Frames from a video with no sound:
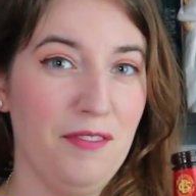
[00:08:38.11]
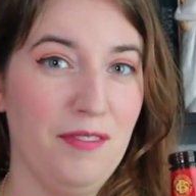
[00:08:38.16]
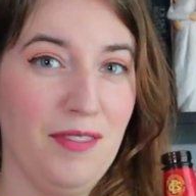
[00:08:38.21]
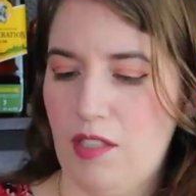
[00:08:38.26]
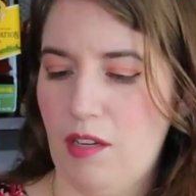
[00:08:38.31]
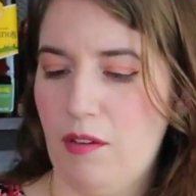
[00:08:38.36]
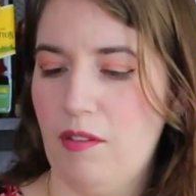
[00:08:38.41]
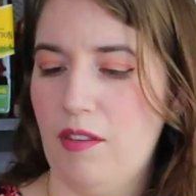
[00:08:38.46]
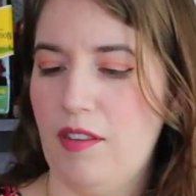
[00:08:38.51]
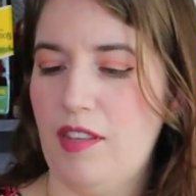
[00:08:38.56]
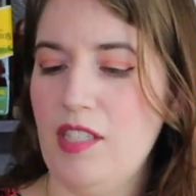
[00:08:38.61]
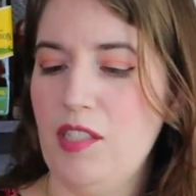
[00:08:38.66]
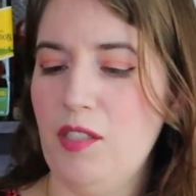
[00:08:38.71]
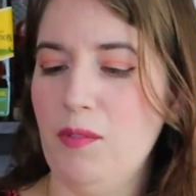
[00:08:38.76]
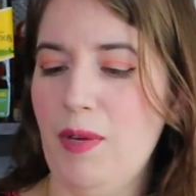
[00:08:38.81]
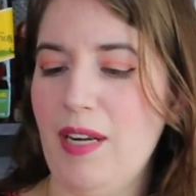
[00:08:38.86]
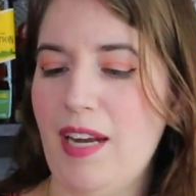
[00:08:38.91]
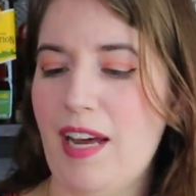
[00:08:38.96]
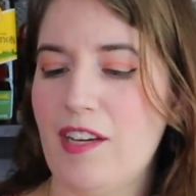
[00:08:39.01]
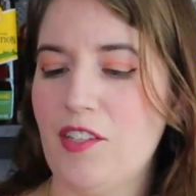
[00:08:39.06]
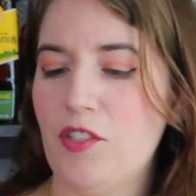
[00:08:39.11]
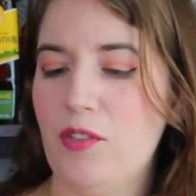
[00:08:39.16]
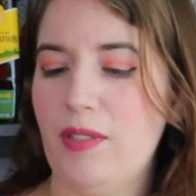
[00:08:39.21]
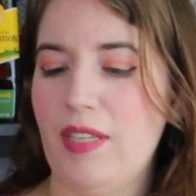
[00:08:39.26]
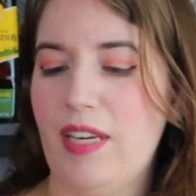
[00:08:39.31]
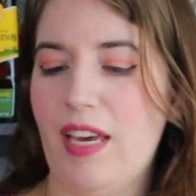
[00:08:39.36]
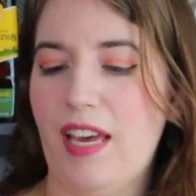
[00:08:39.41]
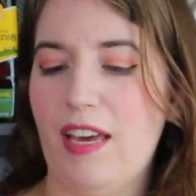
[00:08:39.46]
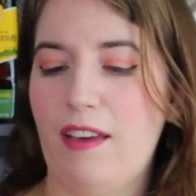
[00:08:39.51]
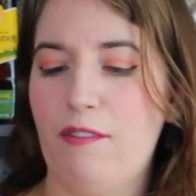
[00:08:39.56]
So this one
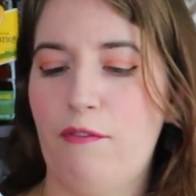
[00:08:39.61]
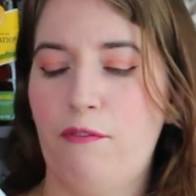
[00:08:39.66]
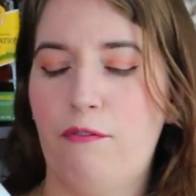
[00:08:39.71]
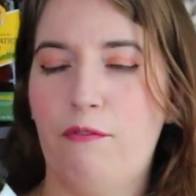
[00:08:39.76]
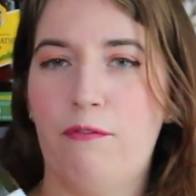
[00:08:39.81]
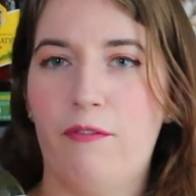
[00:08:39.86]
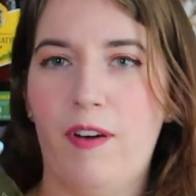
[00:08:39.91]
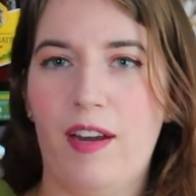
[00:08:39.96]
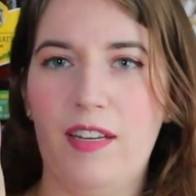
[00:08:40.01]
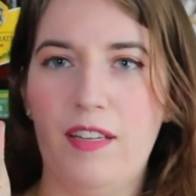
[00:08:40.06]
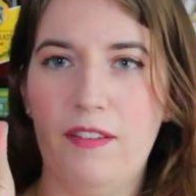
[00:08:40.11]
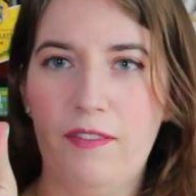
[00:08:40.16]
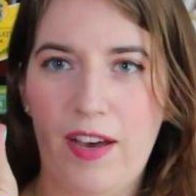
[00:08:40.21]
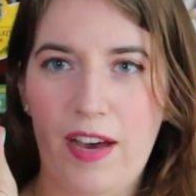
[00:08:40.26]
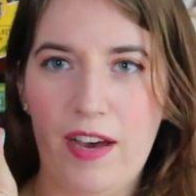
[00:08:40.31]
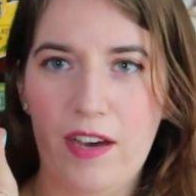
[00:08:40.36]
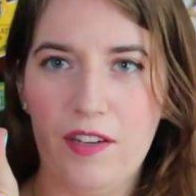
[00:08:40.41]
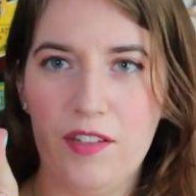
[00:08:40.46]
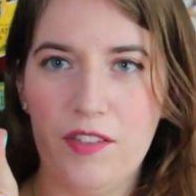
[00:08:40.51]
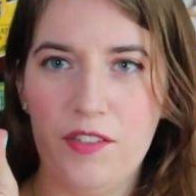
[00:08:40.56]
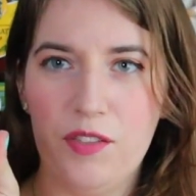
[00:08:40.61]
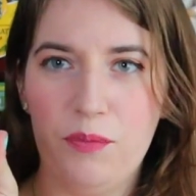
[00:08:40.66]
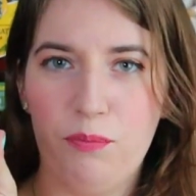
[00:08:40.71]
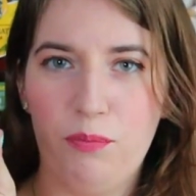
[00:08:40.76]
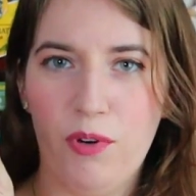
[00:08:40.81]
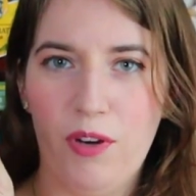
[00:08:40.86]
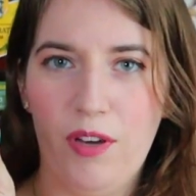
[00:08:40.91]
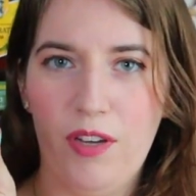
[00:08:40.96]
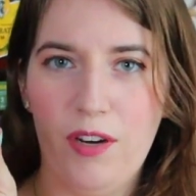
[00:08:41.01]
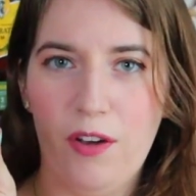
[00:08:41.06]
actually a friend of ours
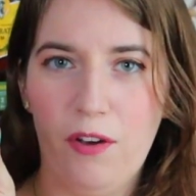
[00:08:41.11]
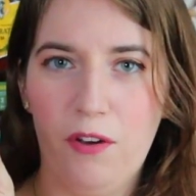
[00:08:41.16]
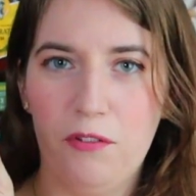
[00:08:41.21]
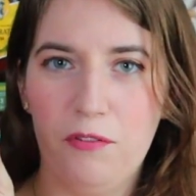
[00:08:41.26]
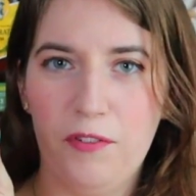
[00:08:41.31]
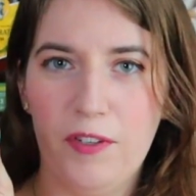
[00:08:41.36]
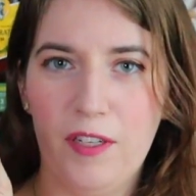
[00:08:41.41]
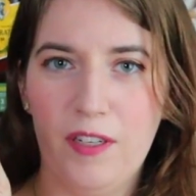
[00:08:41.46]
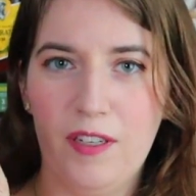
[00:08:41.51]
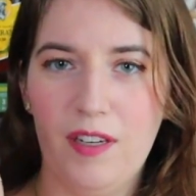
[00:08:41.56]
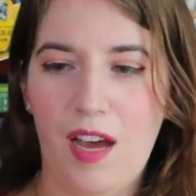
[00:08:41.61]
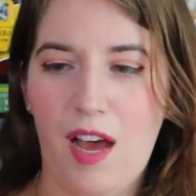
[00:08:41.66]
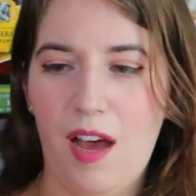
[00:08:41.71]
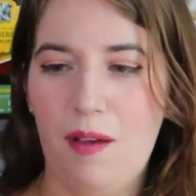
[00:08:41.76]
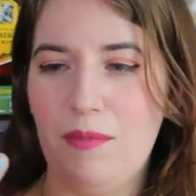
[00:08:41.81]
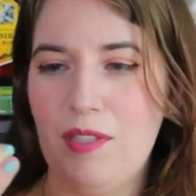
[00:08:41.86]
brought over.